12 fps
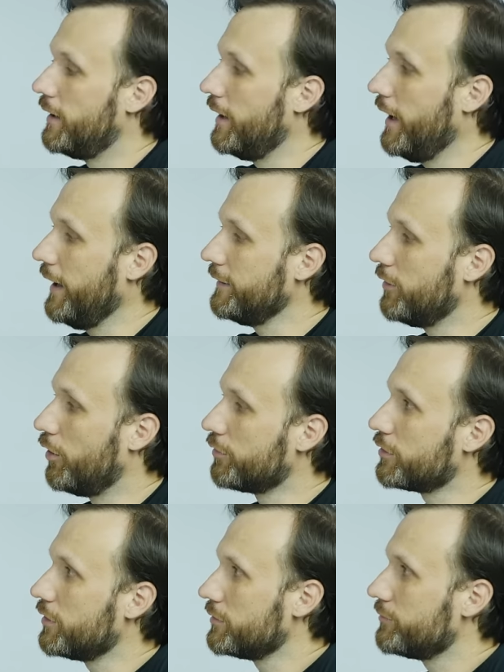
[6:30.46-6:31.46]
And
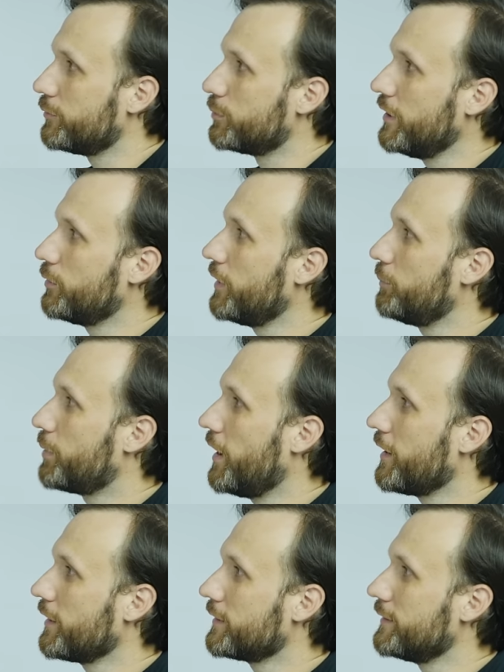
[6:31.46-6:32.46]
overall, really great
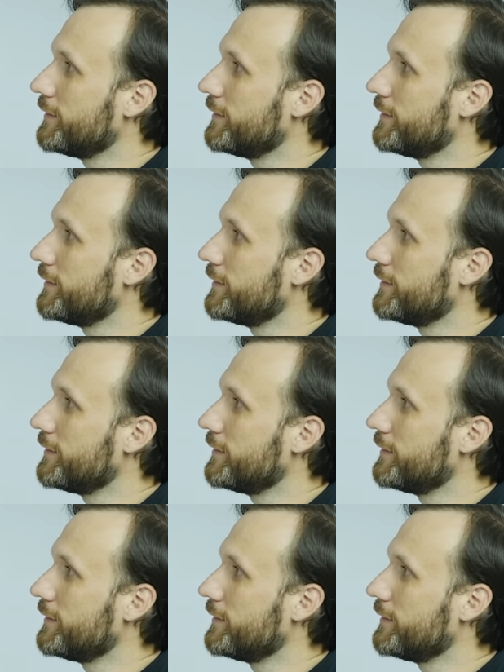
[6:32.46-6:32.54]
product.